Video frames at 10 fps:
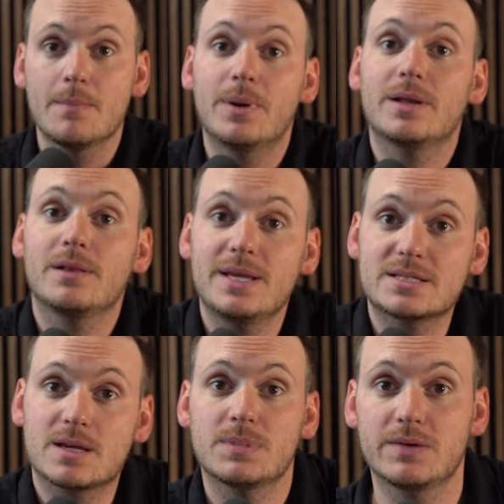but at
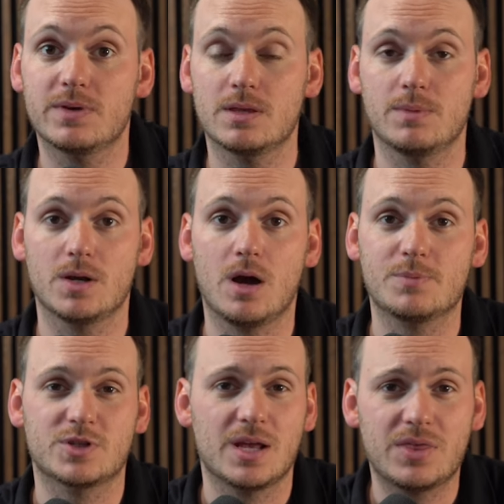least I'm giving them an
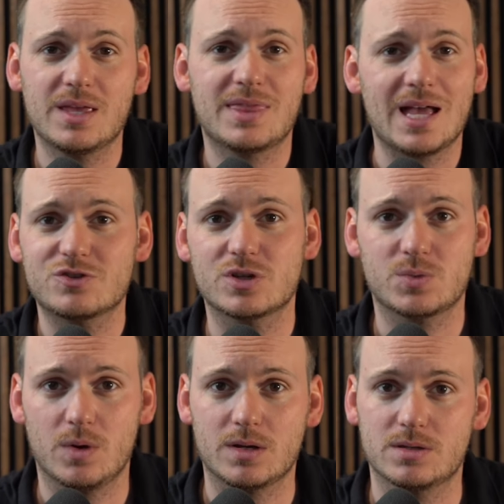option. I think that's just
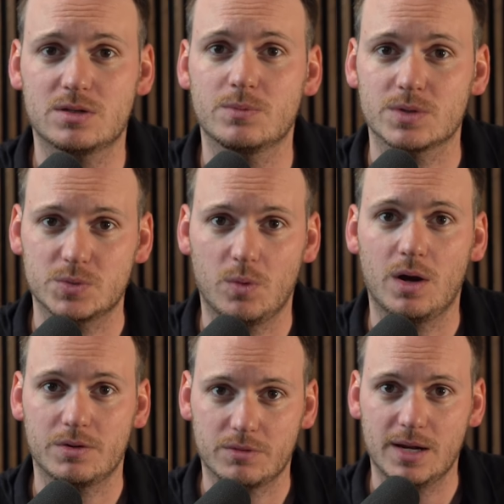what consumers
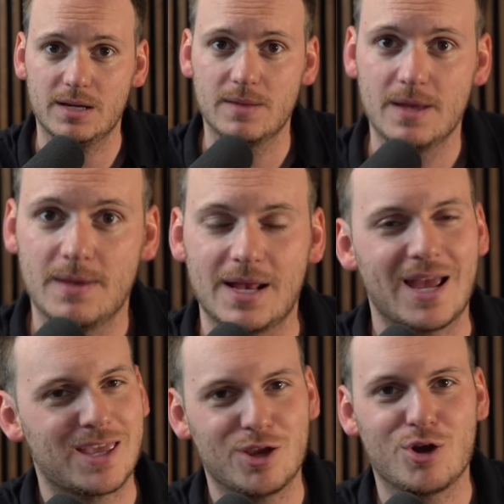want, right? And
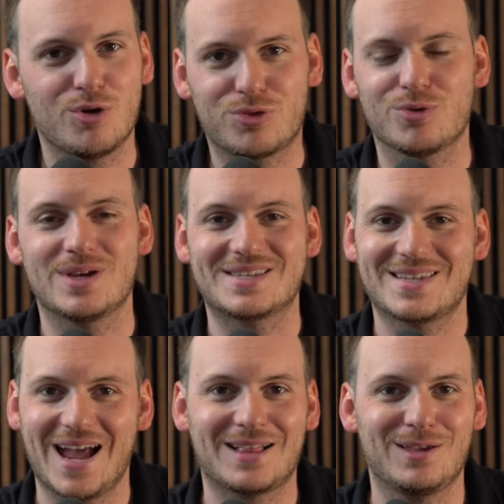I can go through
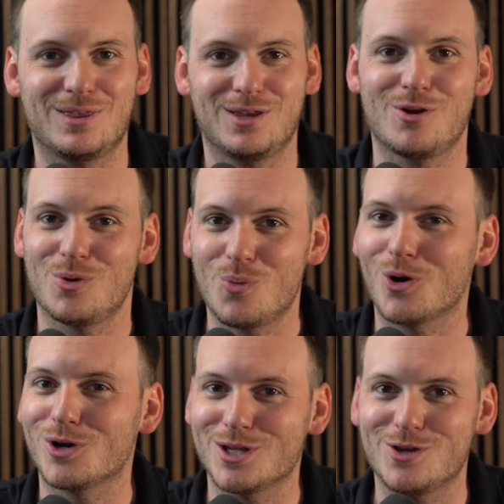exactly the, you know, the
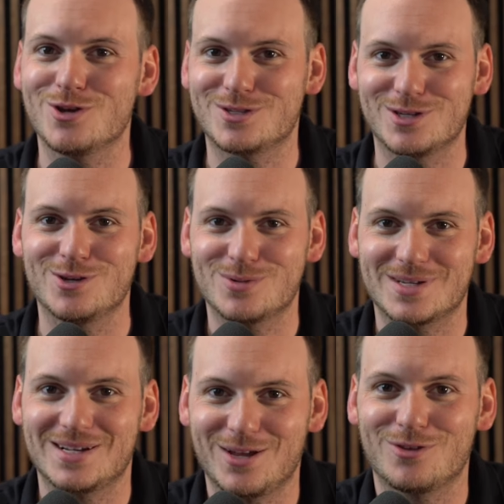wording you need to use
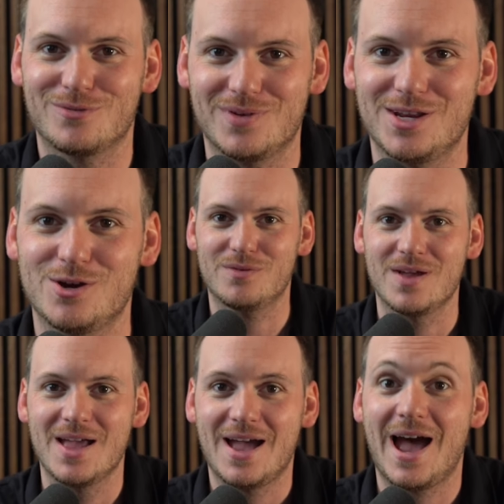in another video of
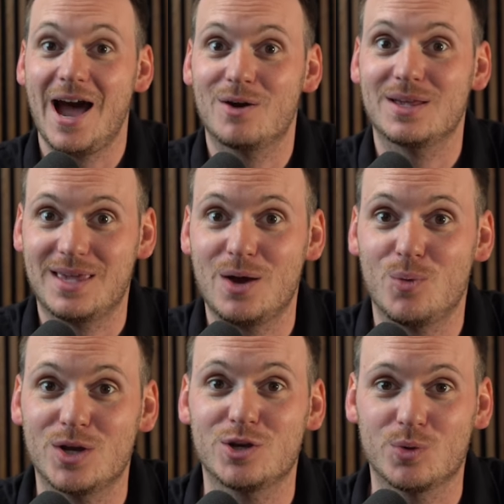how to get
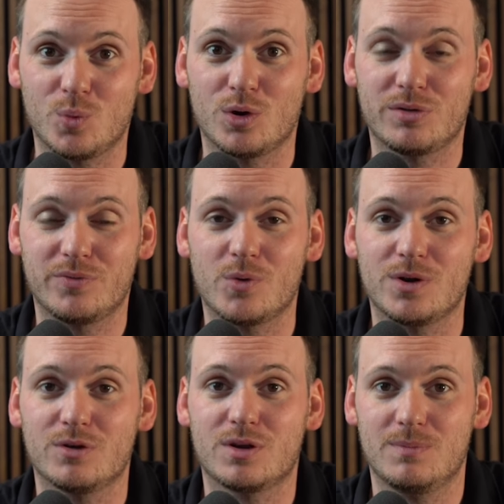what you're worth for
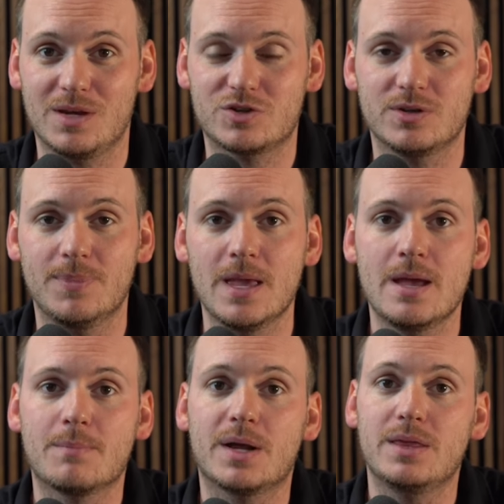your commission.
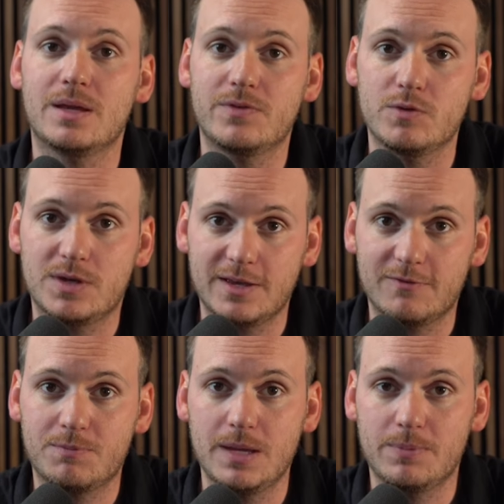But I think if you
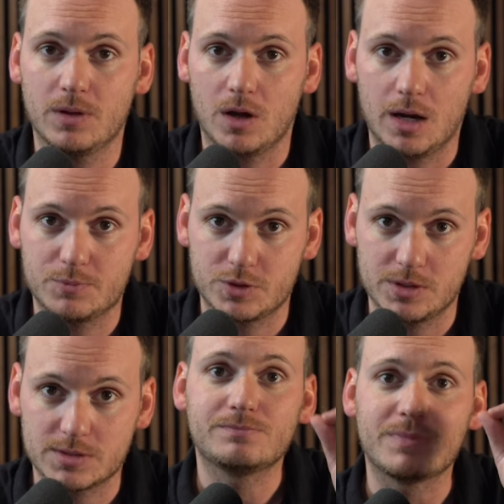give people
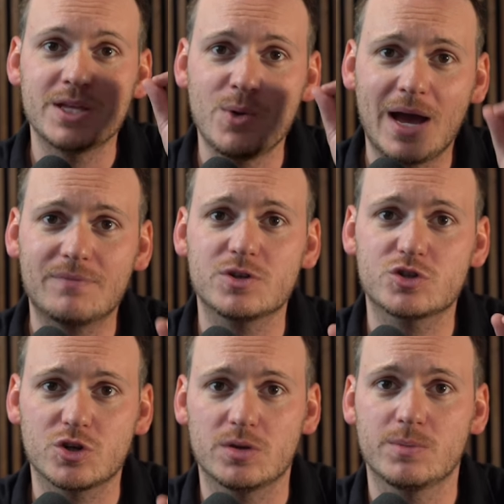options and you have to
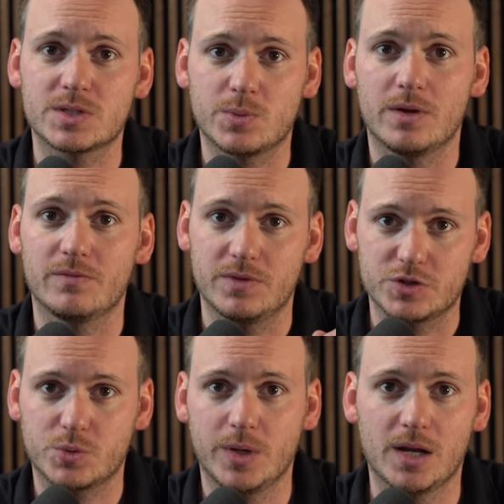show them as well
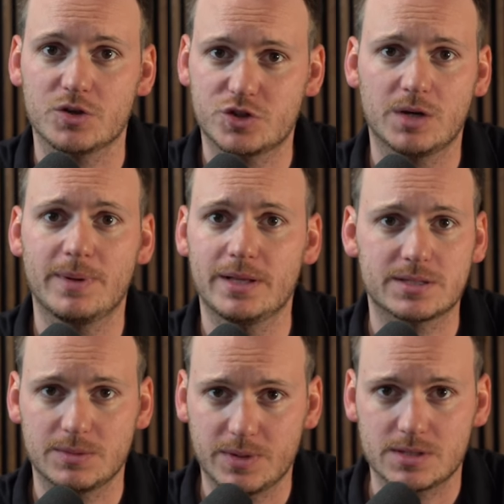visually, and I'll share my
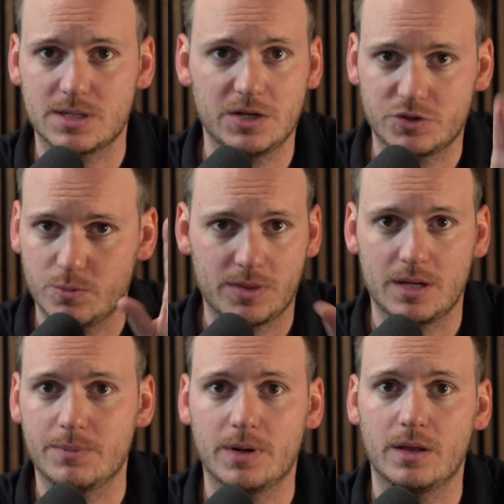listing presentation with
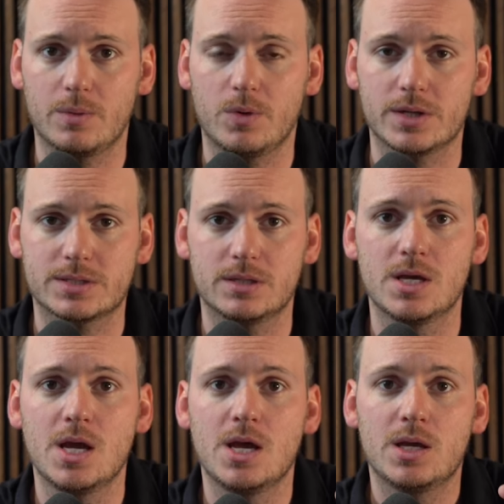anybody that wants it,
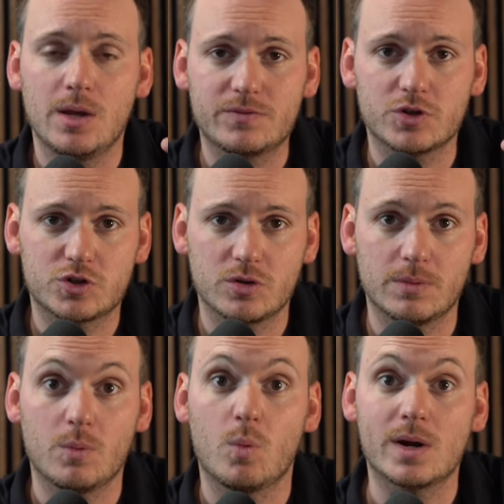you have to show
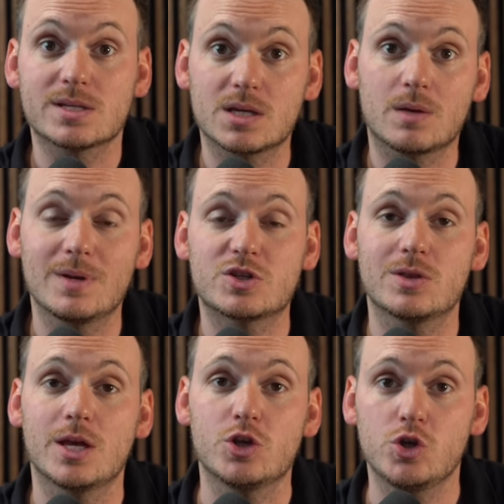them what is the commission
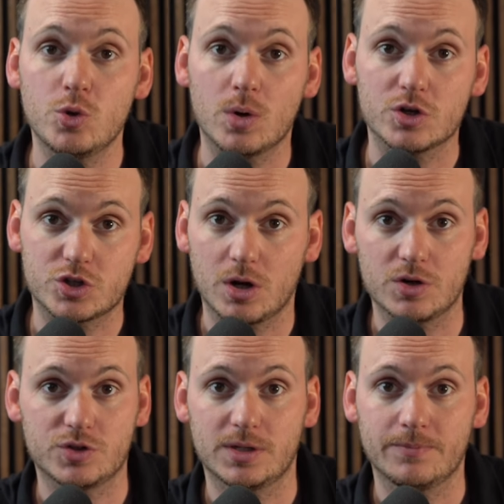that you are
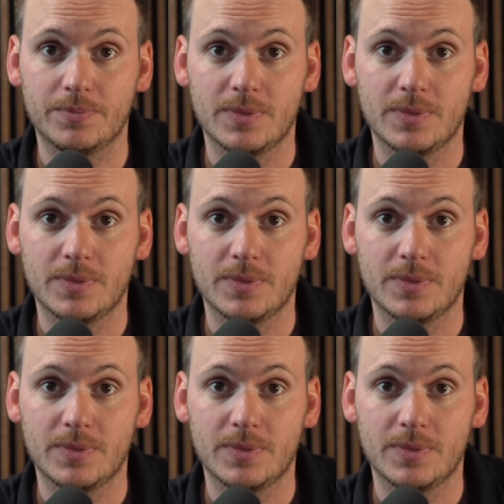charging